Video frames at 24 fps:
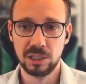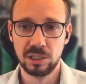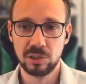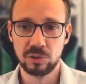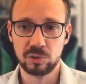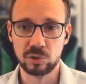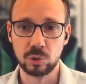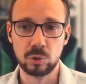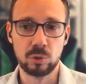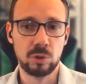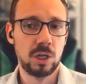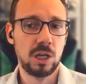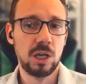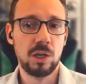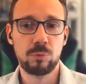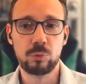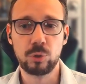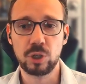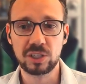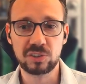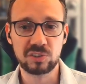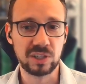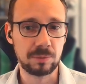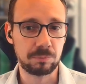So,
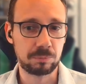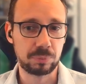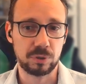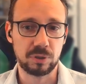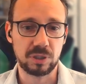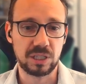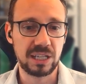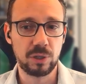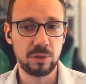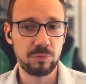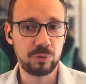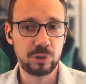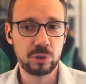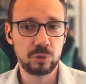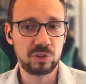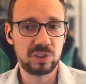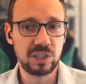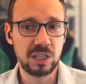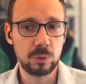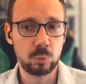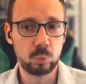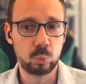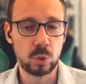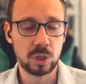for example, if you
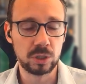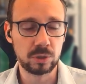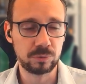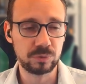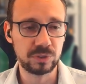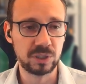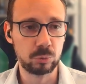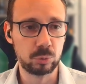say one of